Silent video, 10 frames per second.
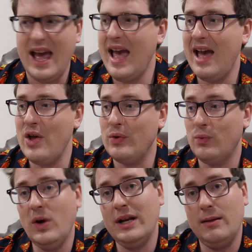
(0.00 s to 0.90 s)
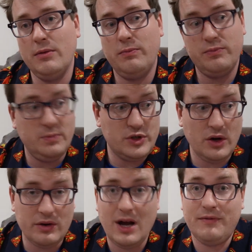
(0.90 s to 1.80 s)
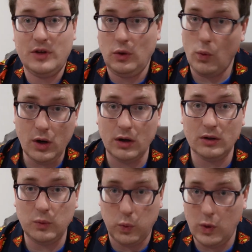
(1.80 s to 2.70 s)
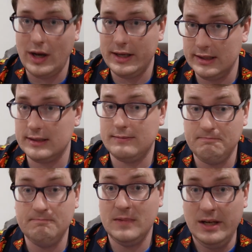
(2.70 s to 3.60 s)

And what he showed off to the world was